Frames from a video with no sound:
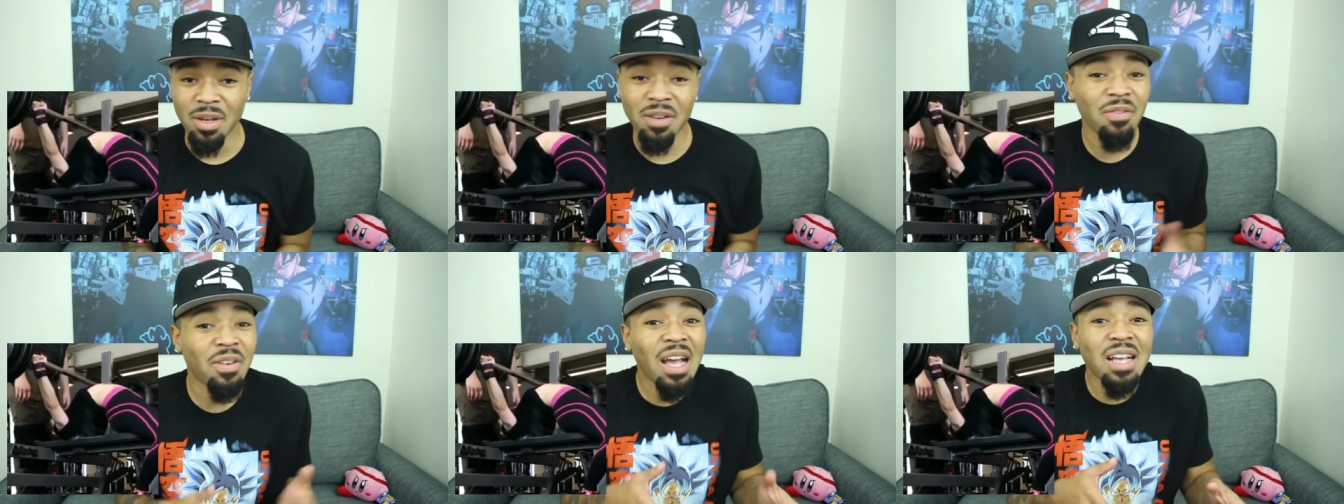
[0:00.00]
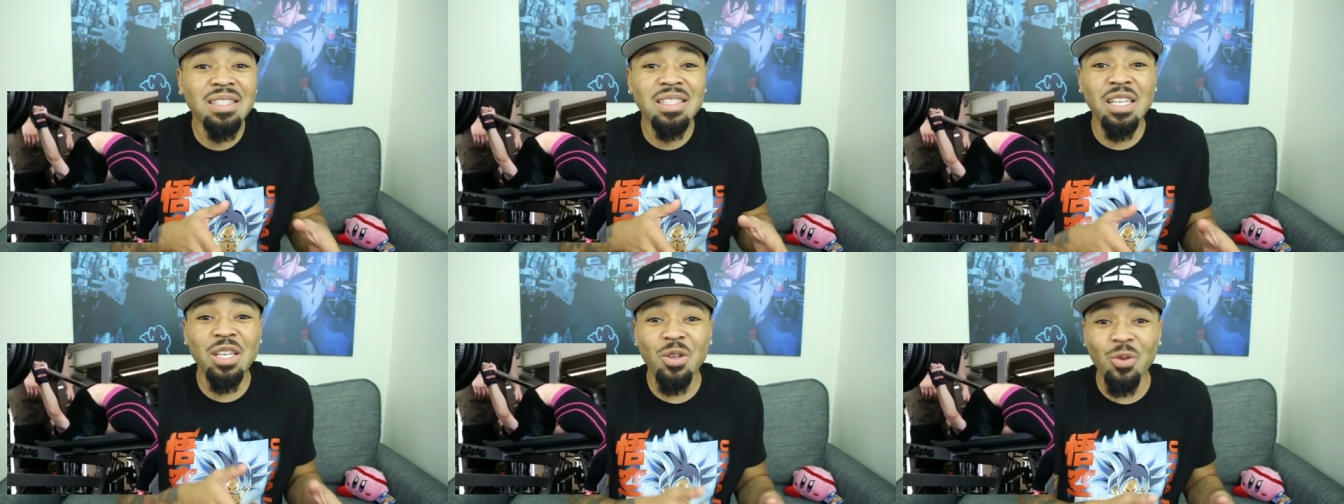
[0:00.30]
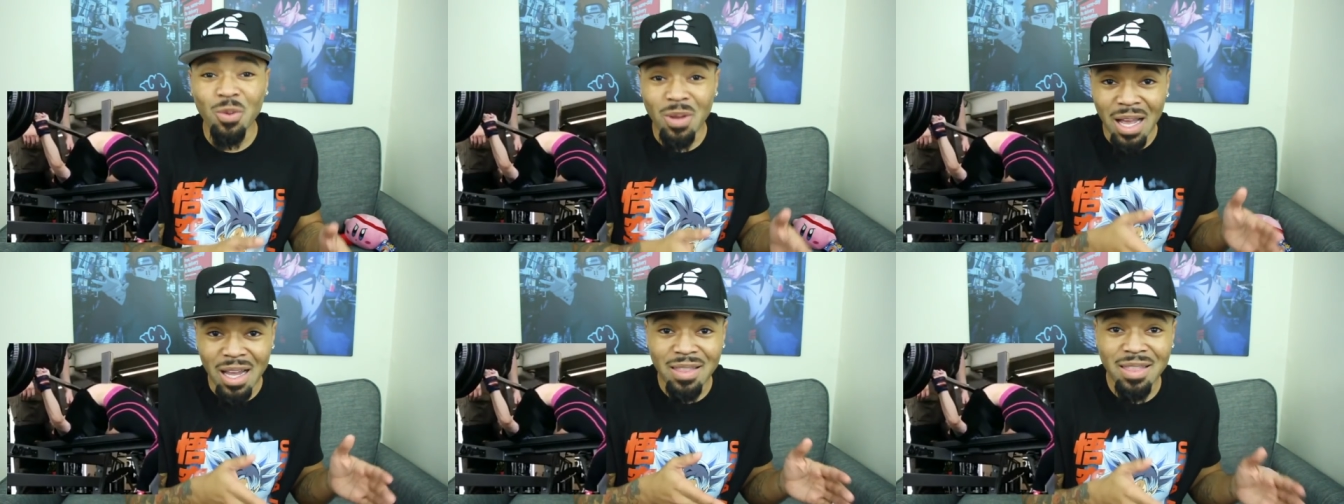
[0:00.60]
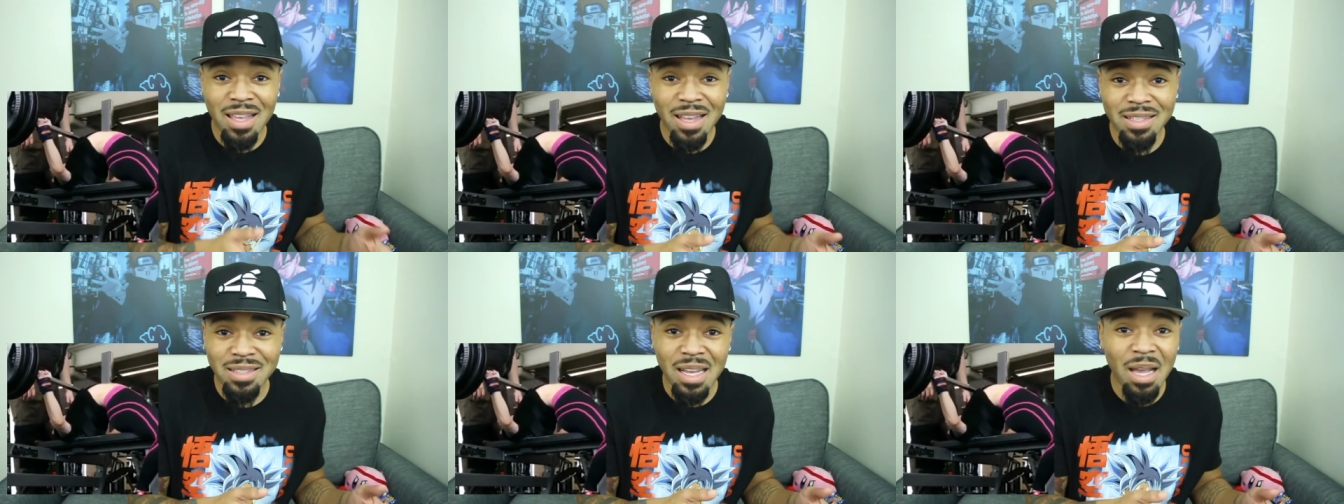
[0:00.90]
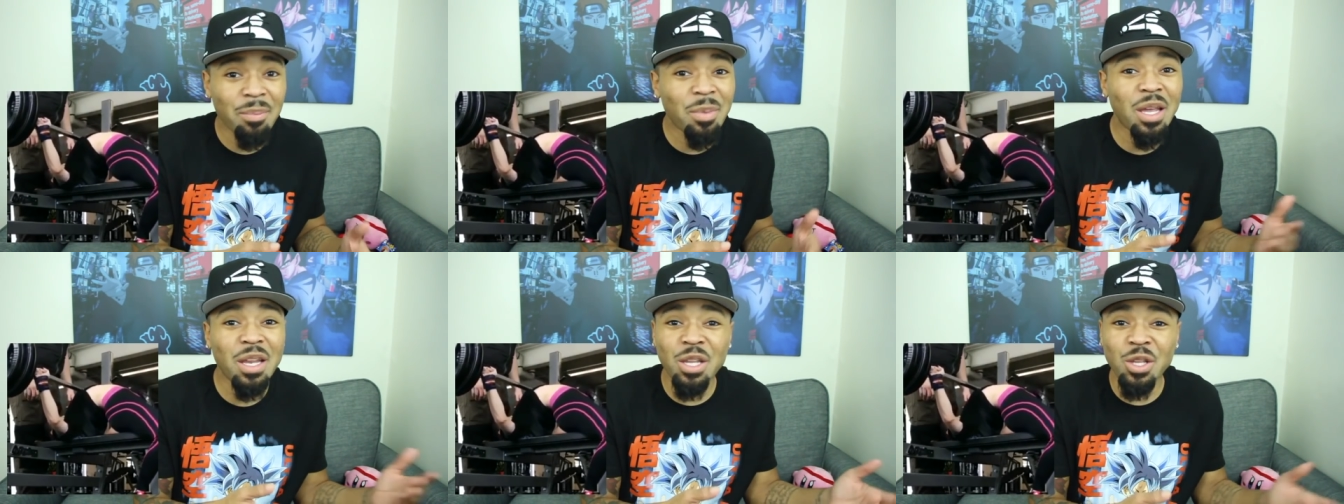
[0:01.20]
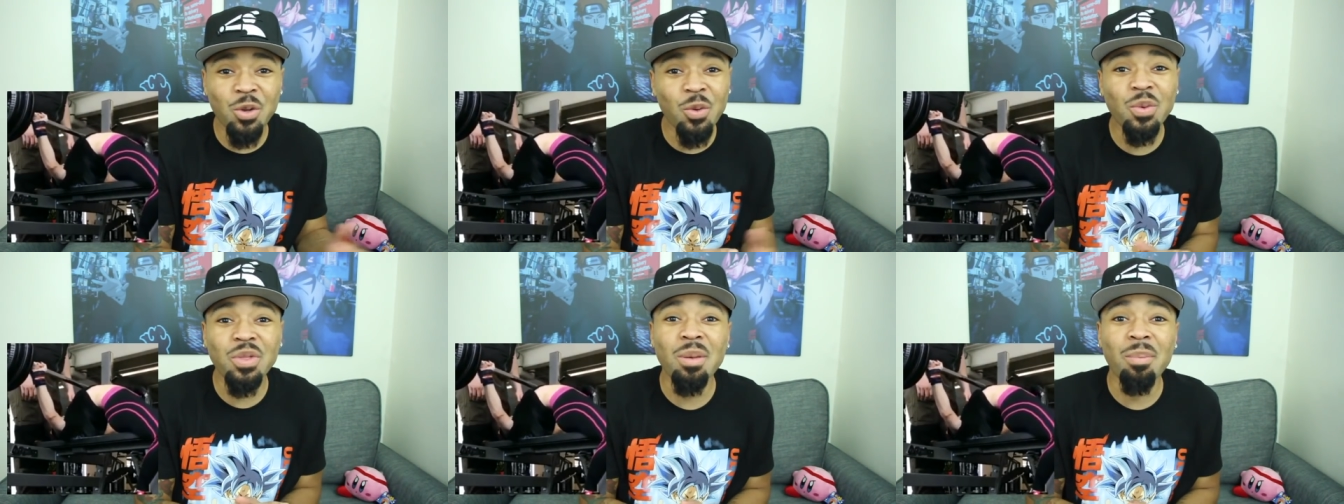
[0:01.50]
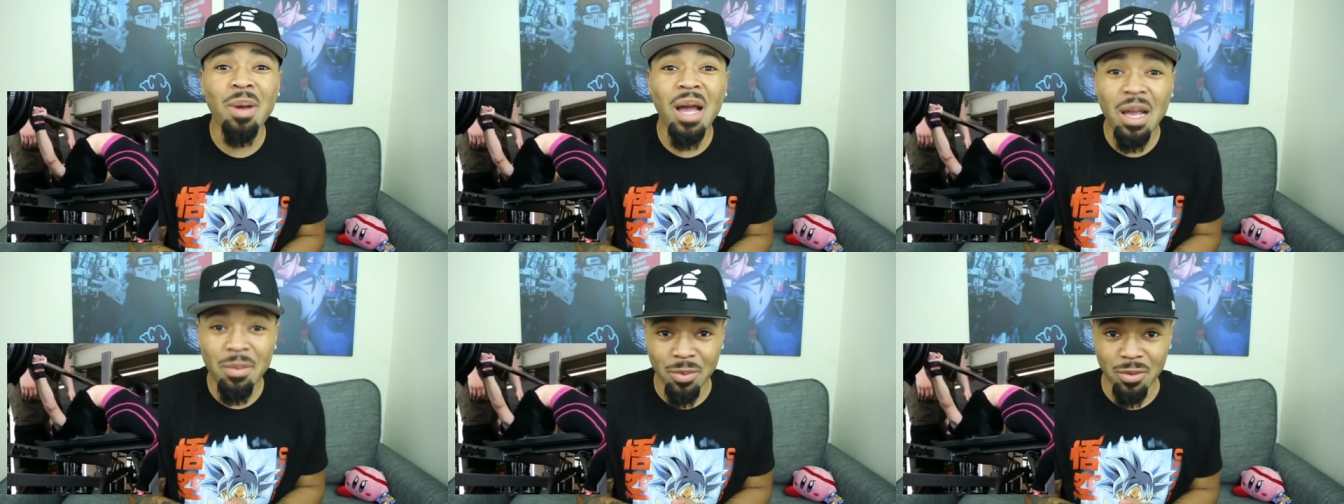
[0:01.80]
And if I see you like this, I'm hitting you with the
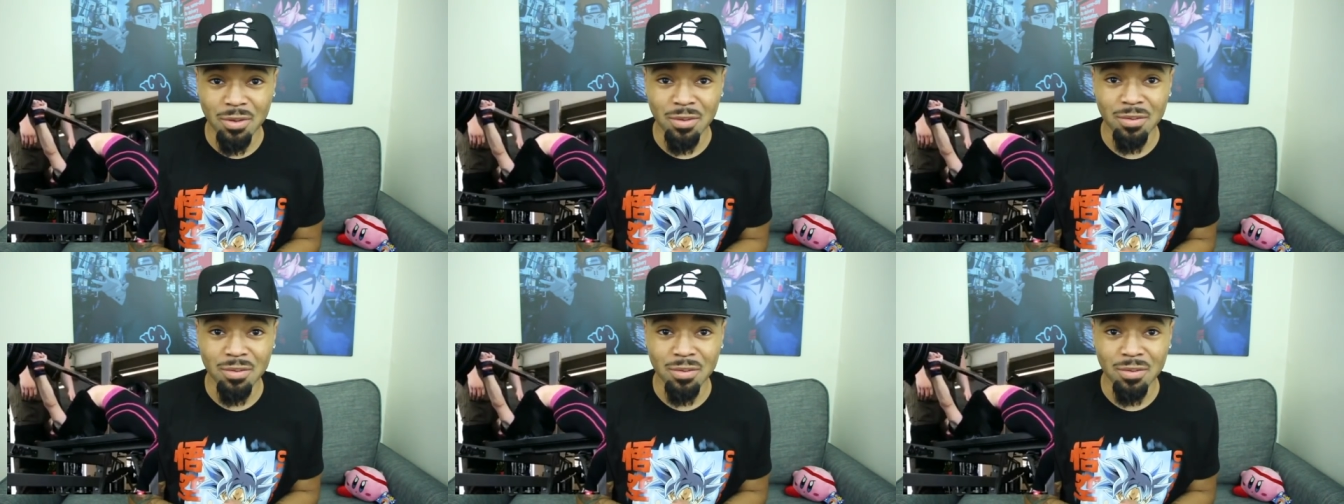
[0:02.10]
Bible.